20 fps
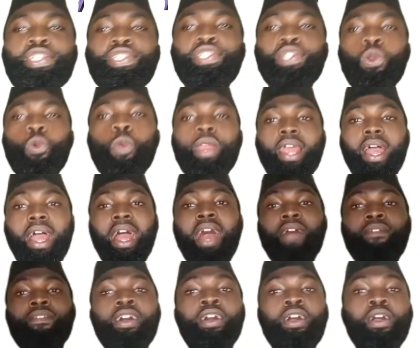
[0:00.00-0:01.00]
So we
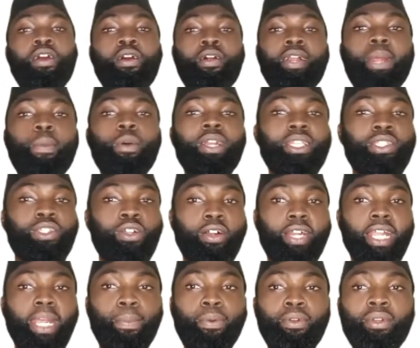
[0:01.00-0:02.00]
have qarib. What is
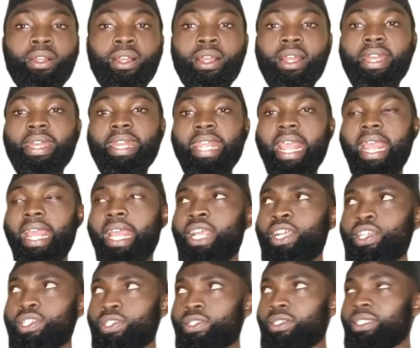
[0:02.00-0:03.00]
qaribun?
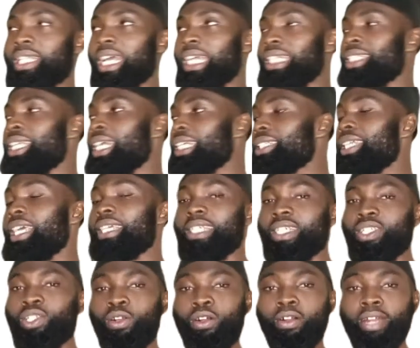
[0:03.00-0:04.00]
Near. So dash
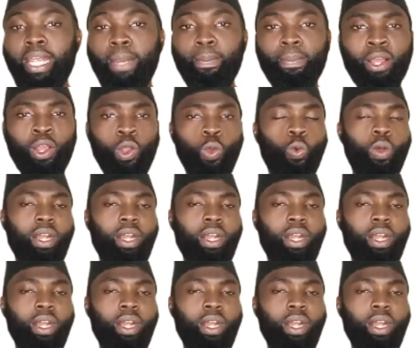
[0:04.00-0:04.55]
is qarib.